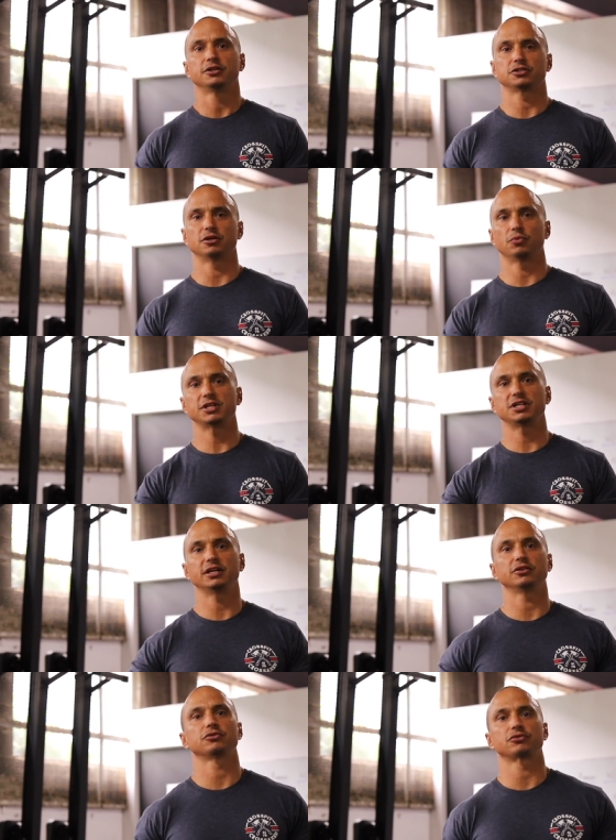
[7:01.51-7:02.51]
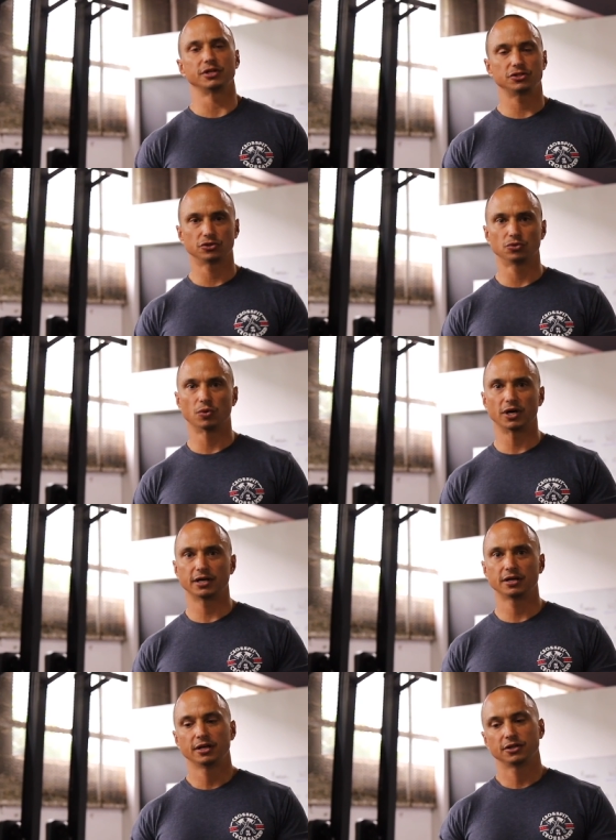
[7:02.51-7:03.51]
so that when you hit the 3, 2,
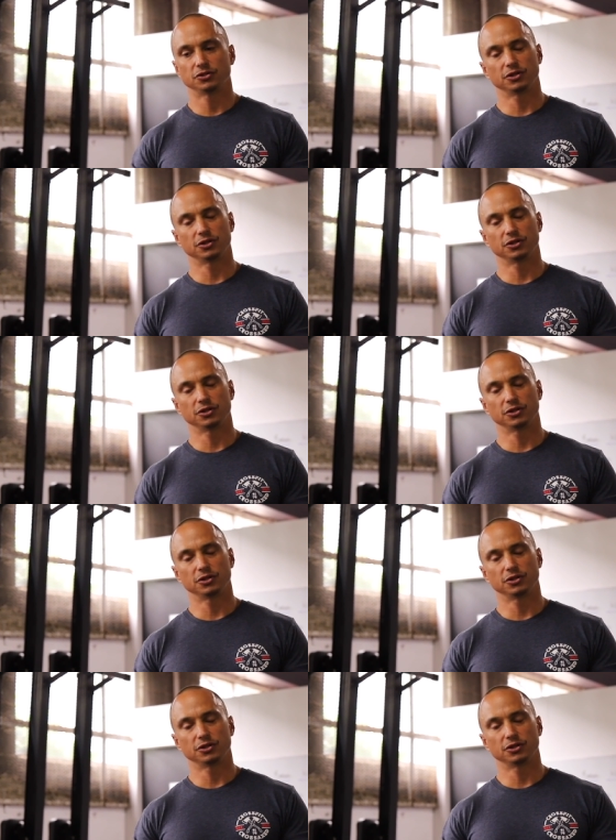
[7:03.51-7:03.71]
1,